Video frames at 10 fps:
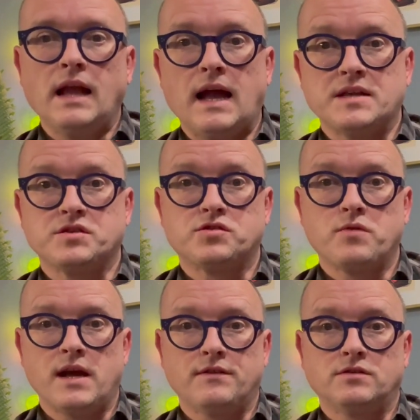as a
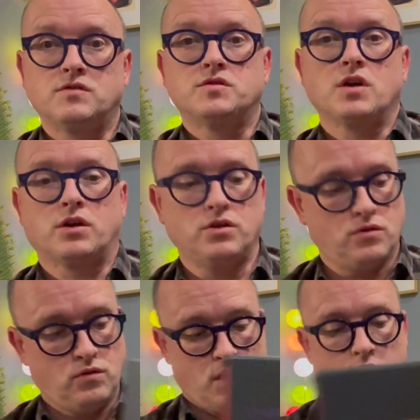thread to talk to
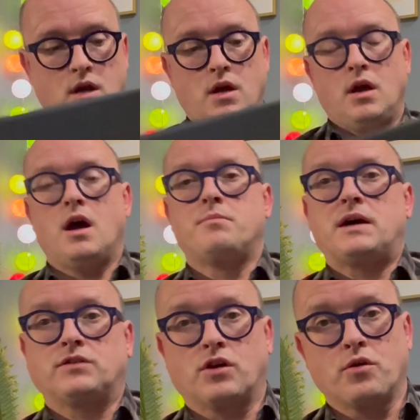you
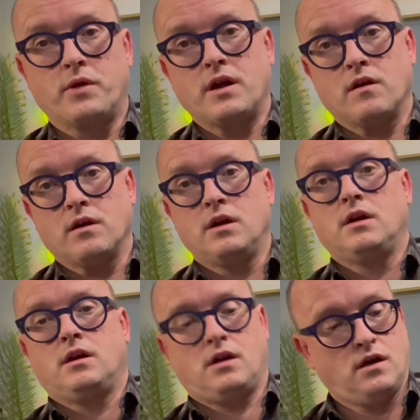about the career
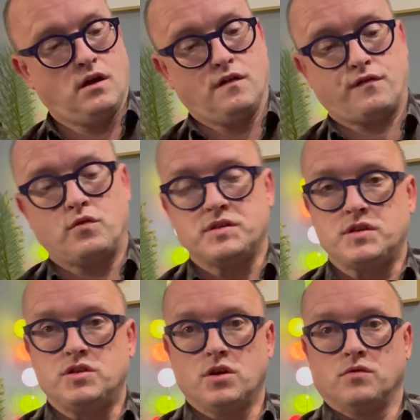of
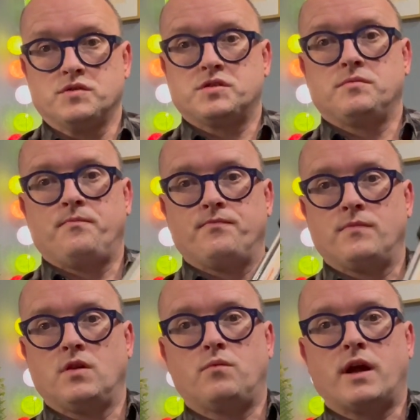Quincy Jones.
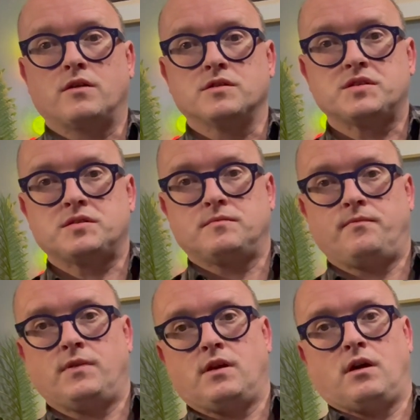The records
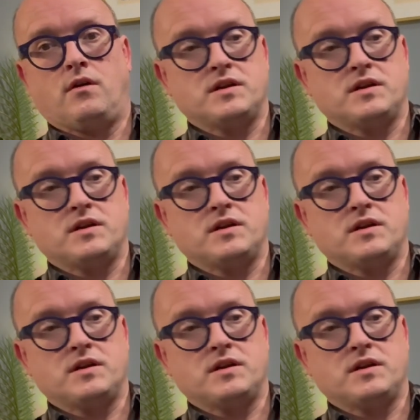are in a